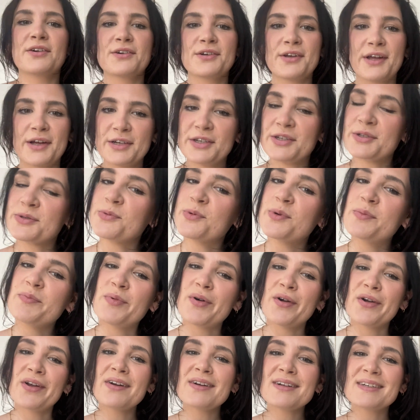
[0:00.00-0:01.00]
like just one
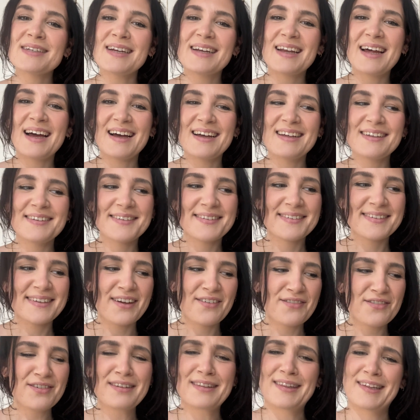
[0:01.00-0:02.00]
product and it has
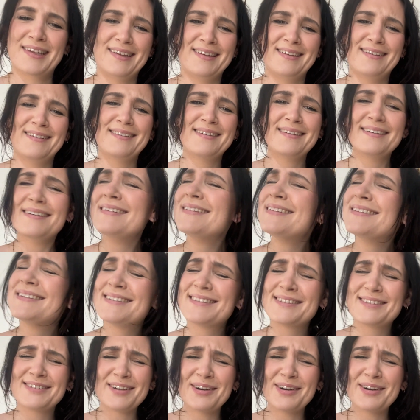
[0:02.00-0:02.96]
everything. So